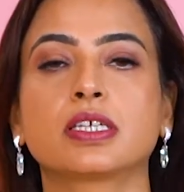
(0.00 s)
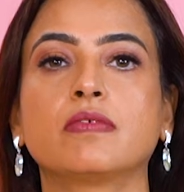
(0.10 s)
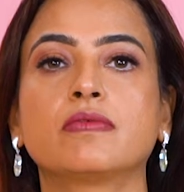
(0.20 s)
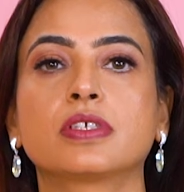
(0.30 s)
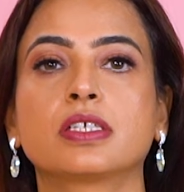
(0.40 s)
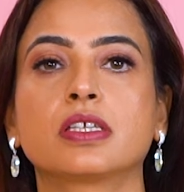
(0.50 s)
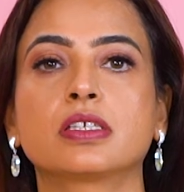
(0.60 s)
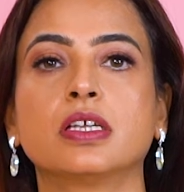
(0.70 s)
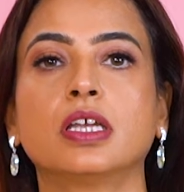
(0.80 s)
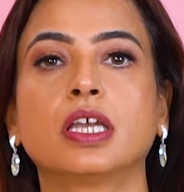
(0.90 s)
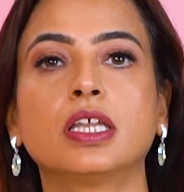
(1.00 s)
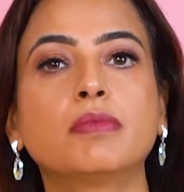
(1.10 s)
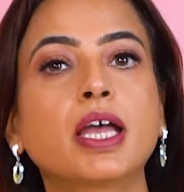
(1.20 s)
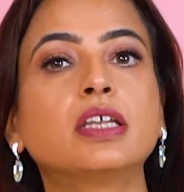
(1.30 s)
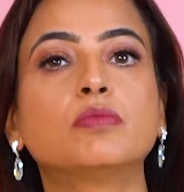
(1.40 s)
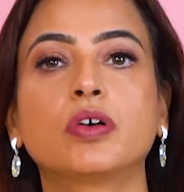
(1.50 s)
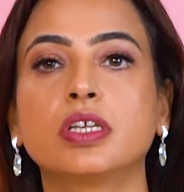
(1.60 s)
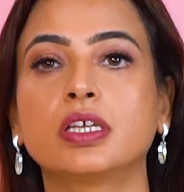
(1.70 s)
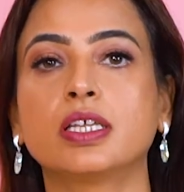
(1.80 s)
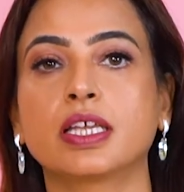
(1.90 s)
emphasis in
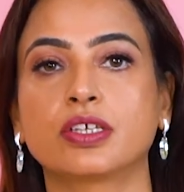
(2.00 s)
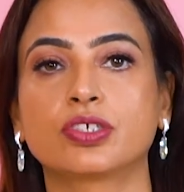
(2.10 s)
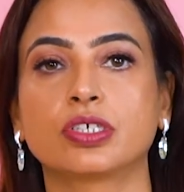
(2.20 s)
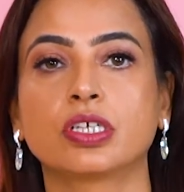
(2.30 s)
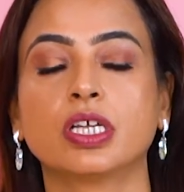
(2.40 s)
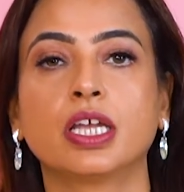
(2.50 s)
mind-body connection,